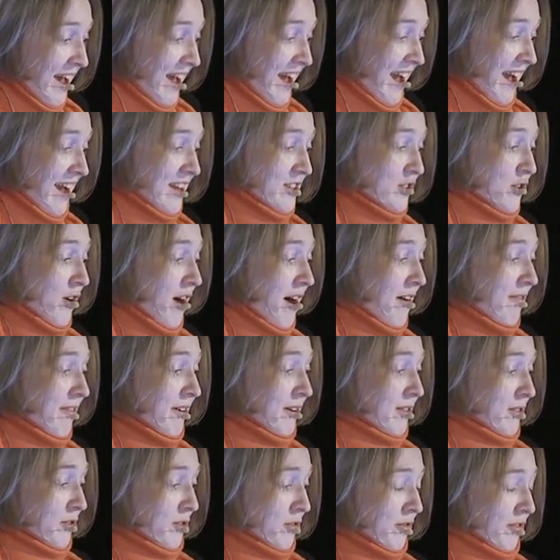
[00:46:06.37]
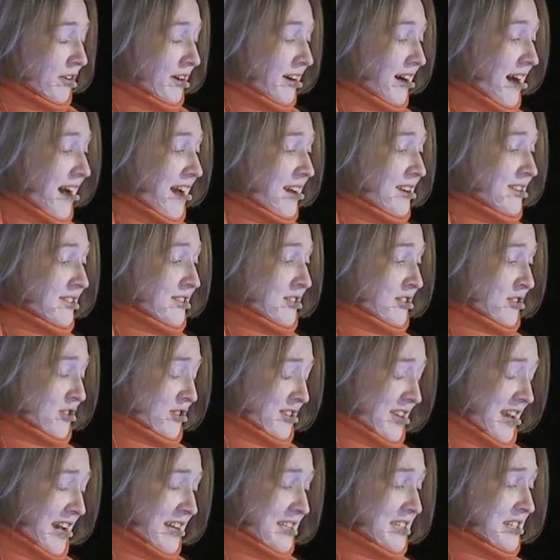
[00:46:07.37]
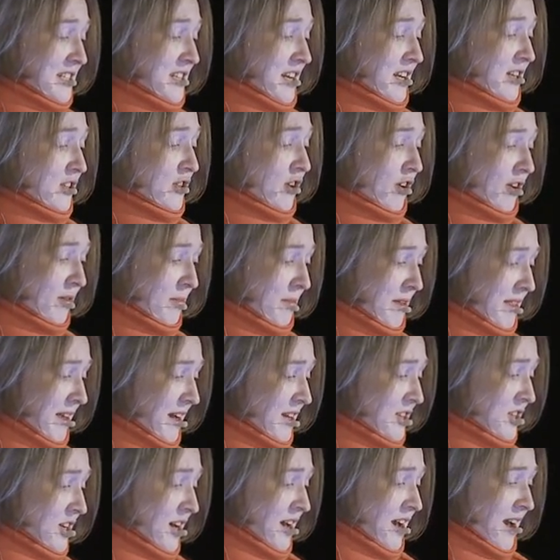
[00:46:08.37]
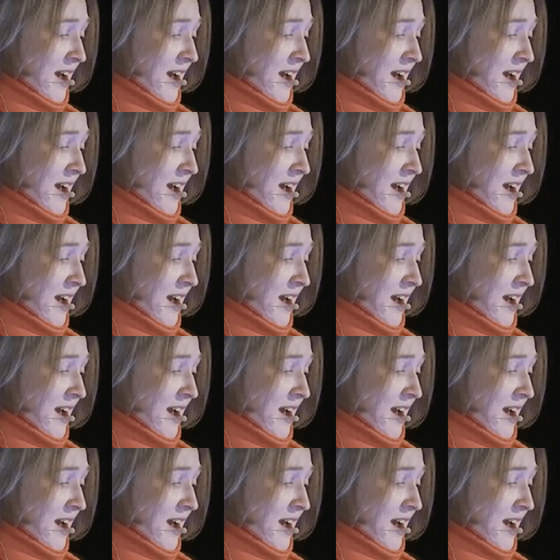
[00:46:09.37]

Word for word: and Groovy guy yesterday told me that